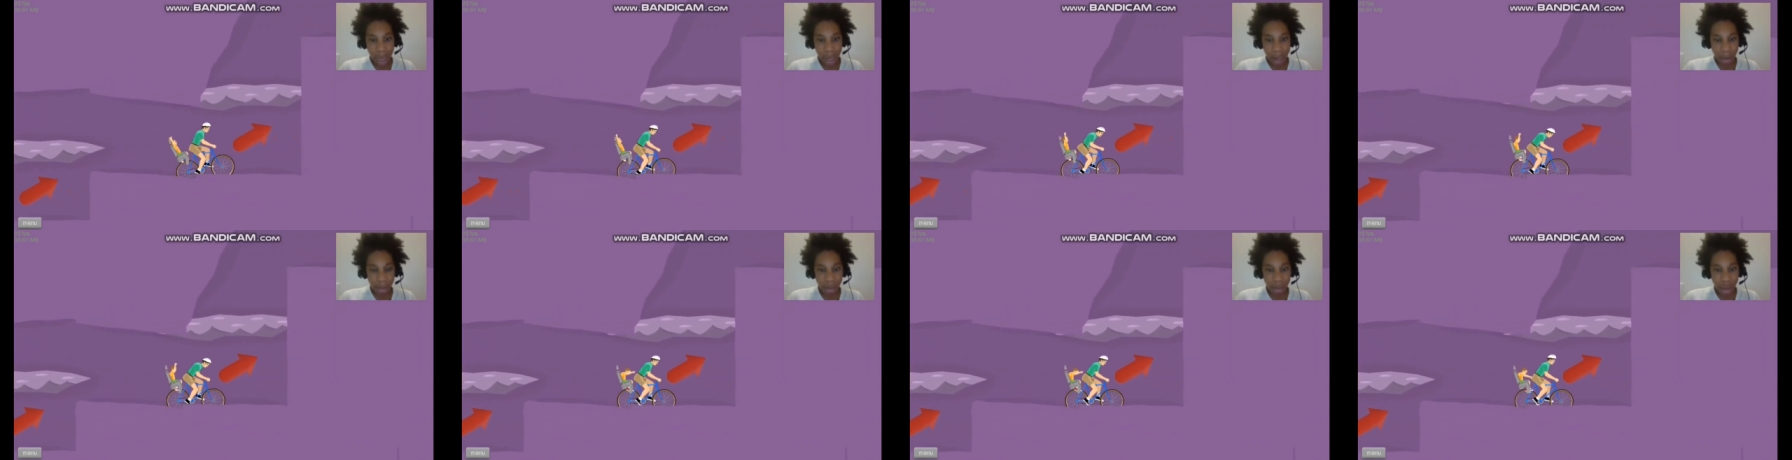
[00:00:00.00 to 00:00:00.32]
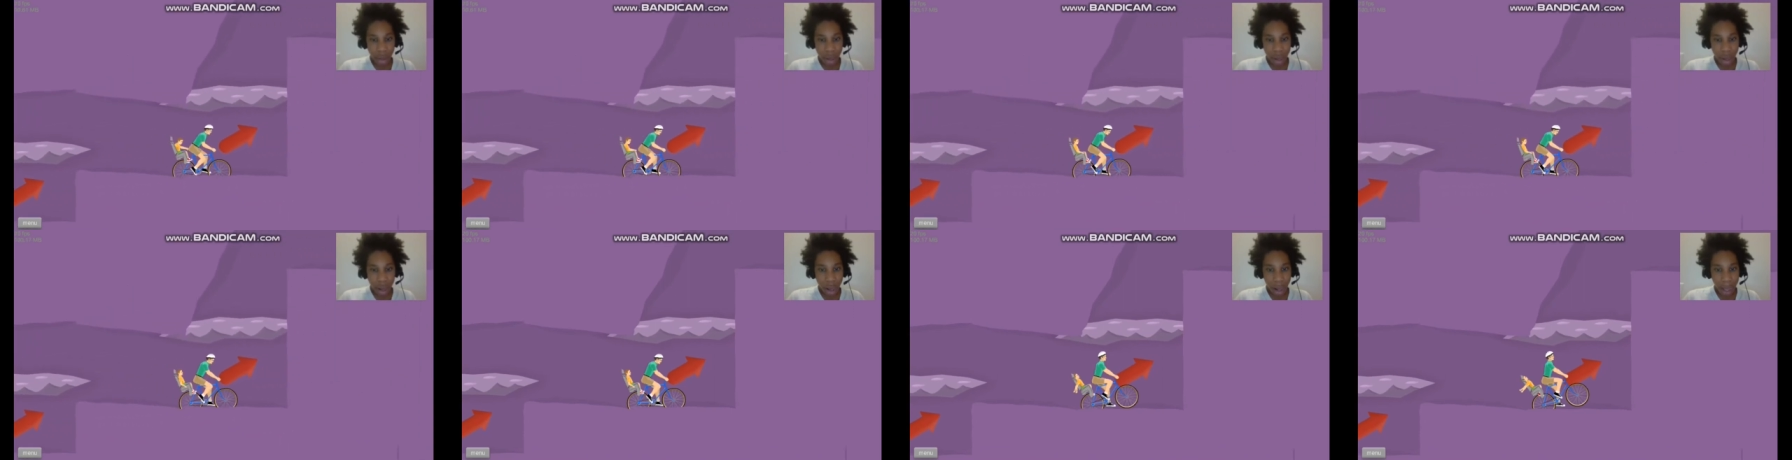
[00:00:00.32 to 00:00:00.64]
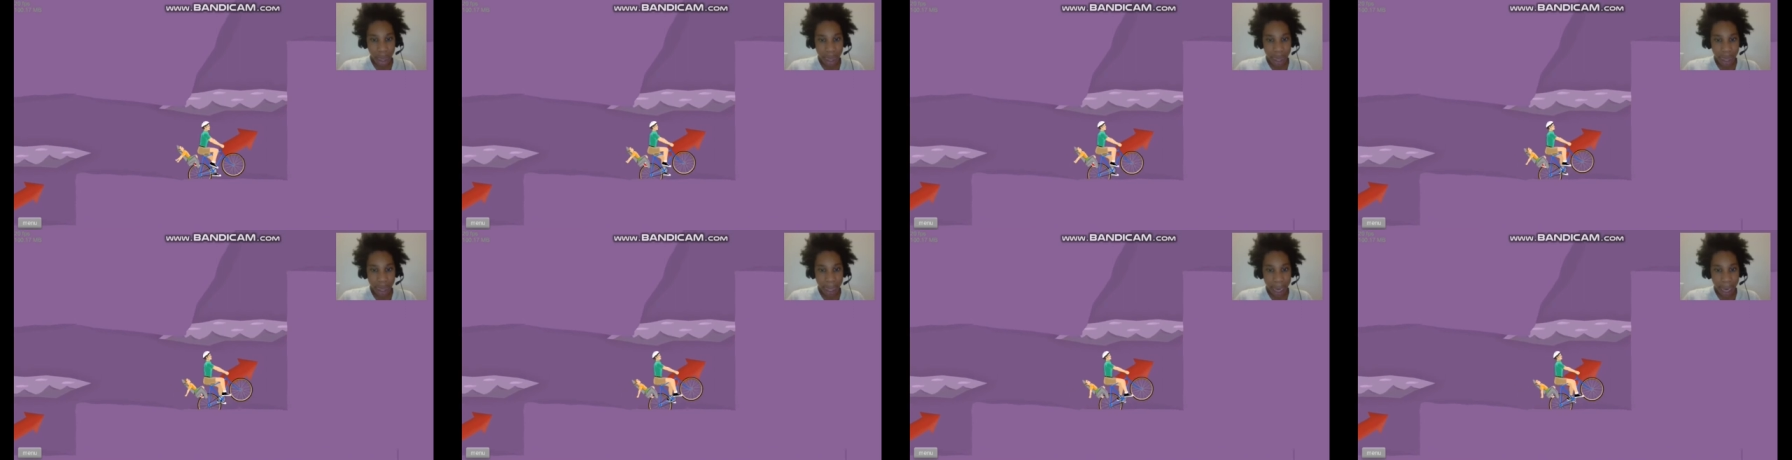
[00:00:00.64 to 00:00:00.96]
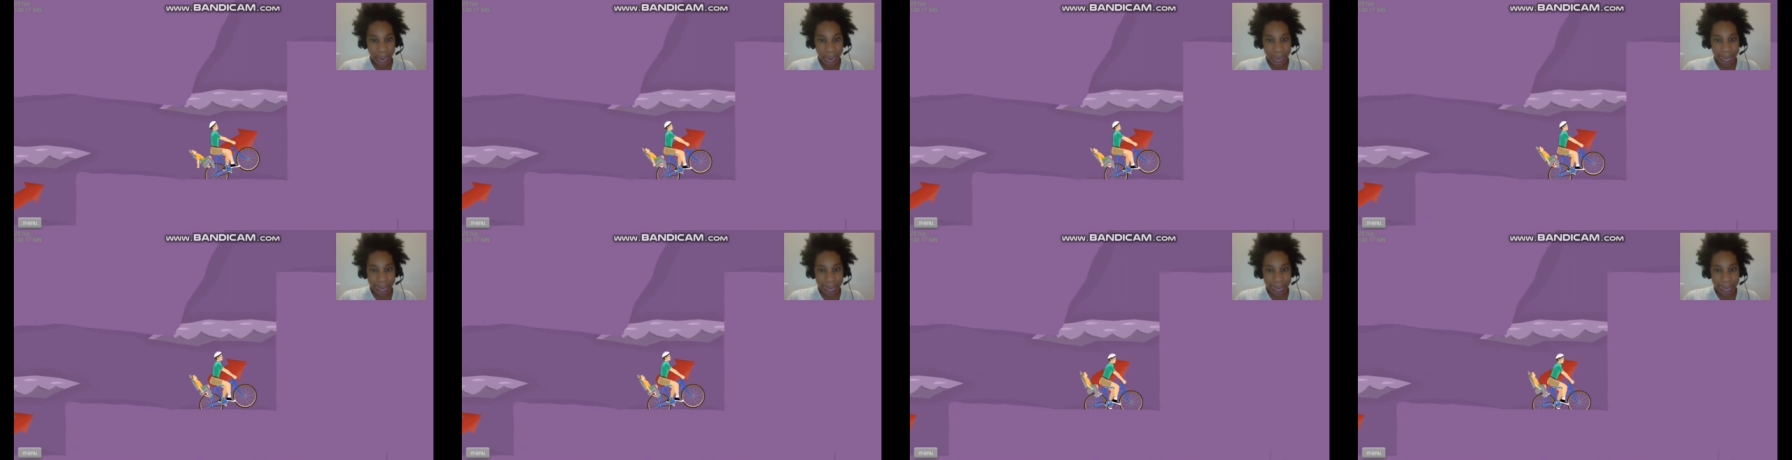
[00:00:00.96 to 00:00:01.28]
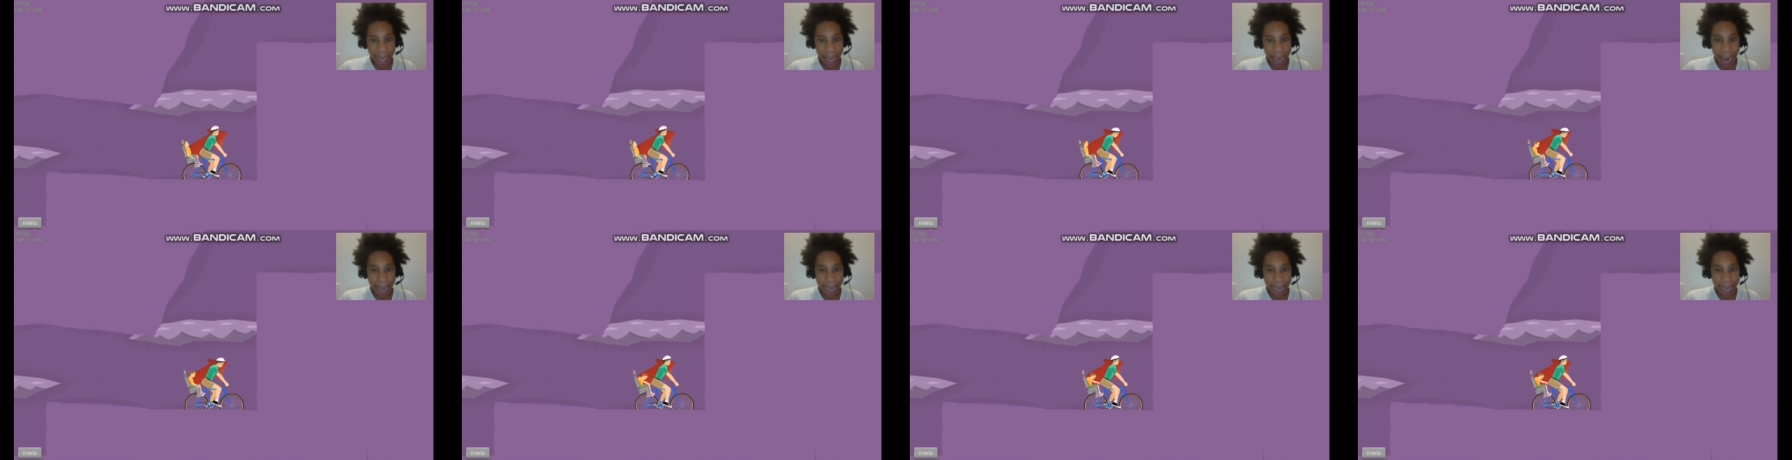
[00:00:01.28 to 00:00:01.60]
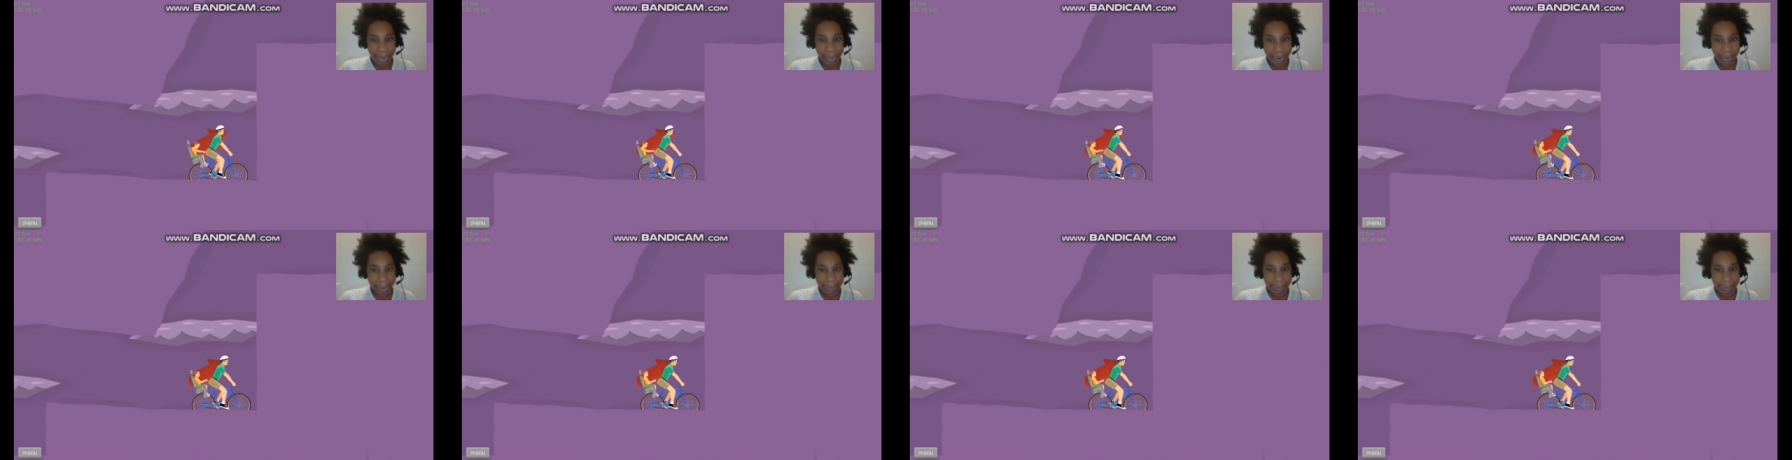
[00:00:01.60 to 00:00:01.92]
La la la la
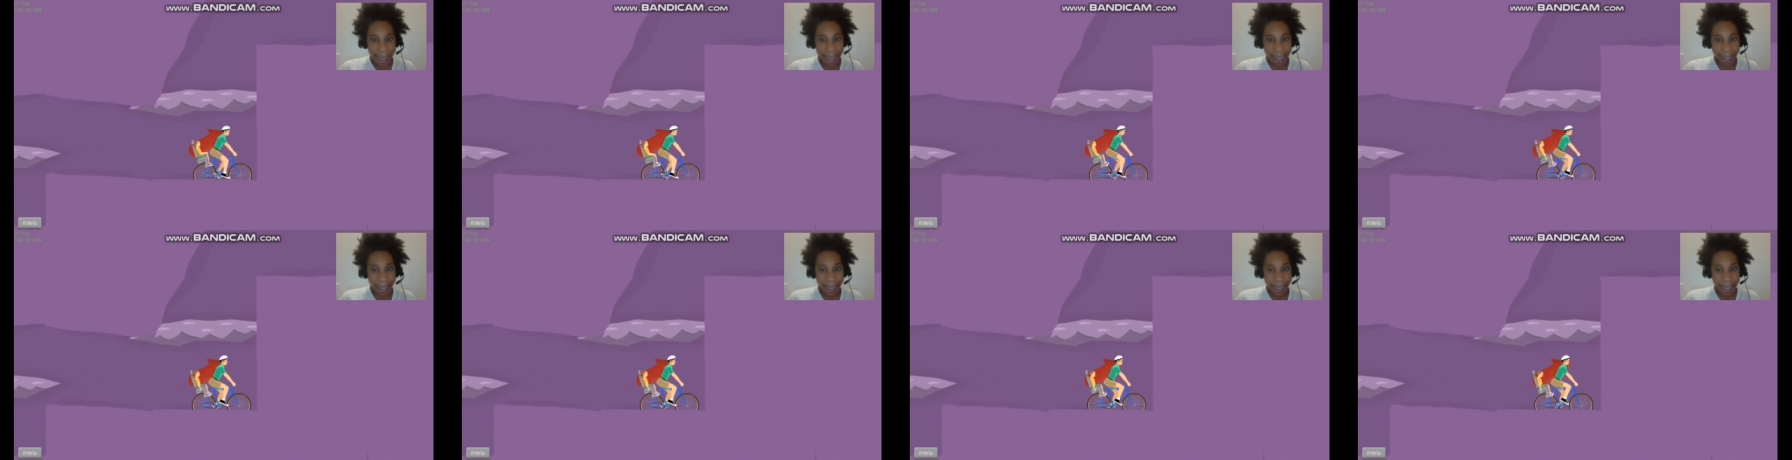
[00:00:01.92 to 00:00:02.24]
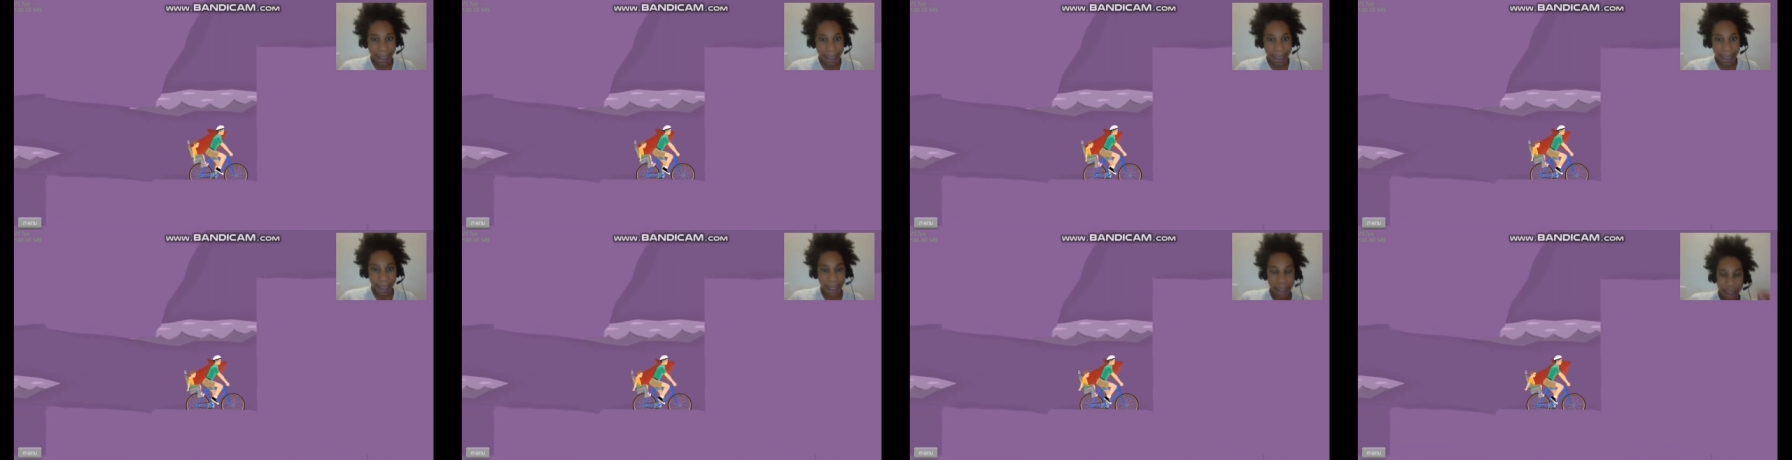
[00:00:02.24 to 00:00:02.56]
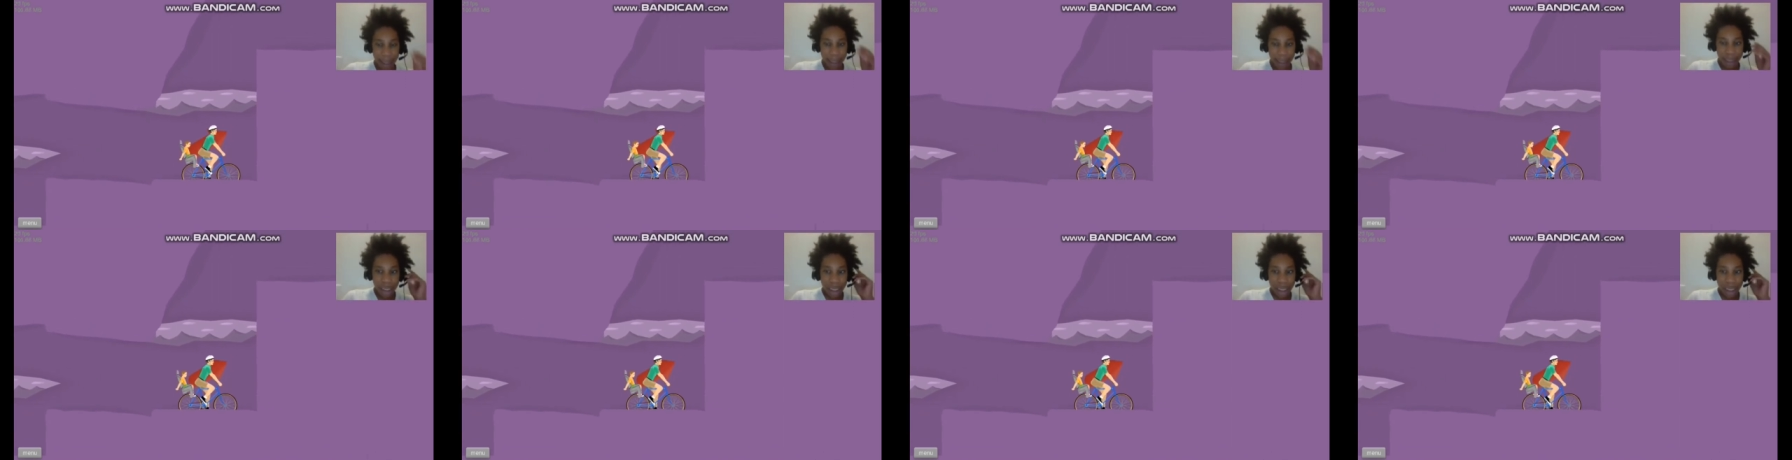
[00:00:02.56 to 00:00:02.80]
la la la